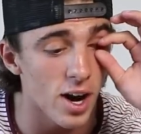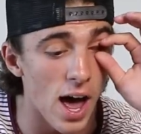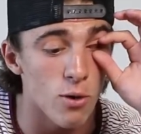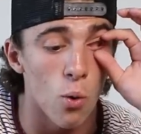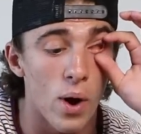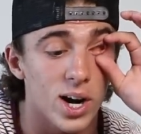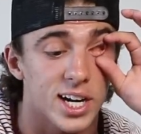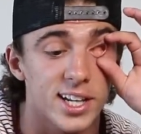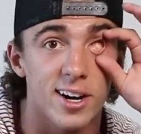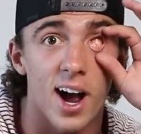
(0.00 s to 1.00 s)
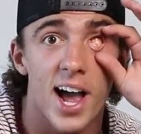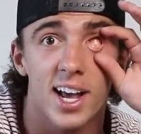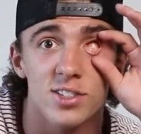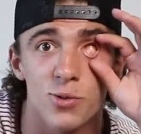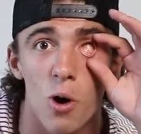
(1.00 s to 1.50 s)
I will wear a clear eye
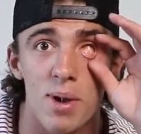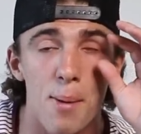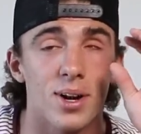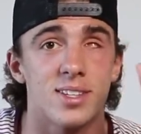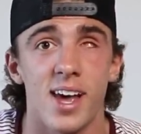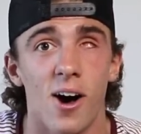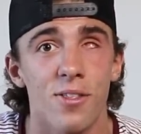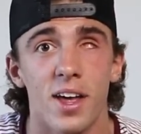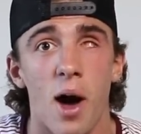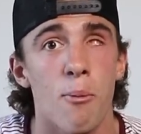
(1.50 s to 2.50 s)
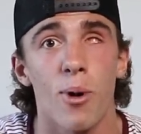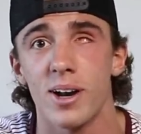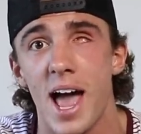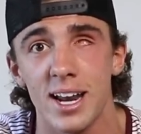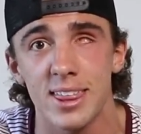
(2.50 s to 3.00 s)
because you won't be able to tell that I'm
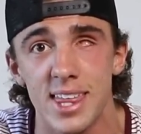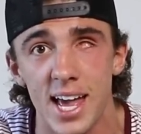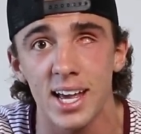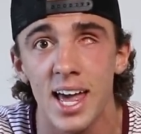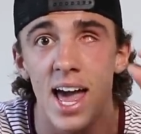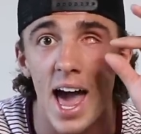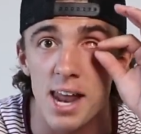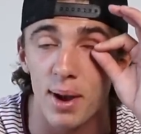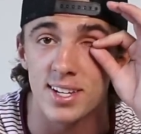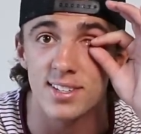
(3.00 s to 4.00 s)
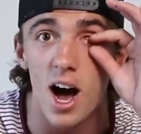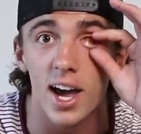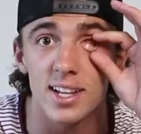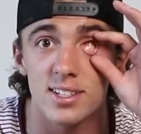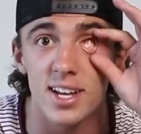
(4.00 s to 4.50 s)
wearing anything and my
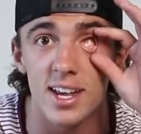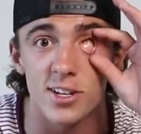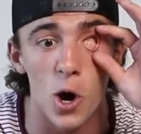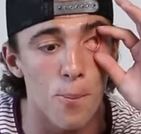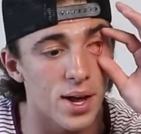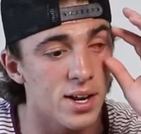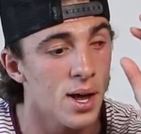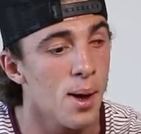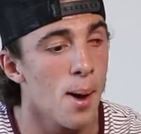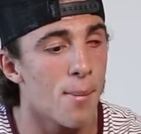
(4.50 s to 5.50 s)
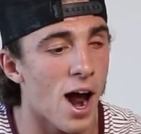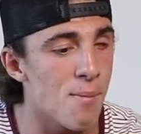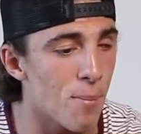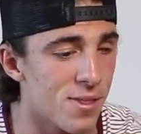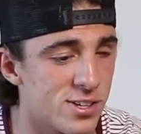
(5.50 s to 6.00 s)
socket stays open. But I
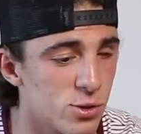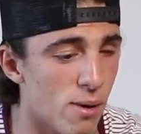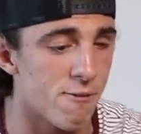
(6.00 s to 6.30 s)
remember this was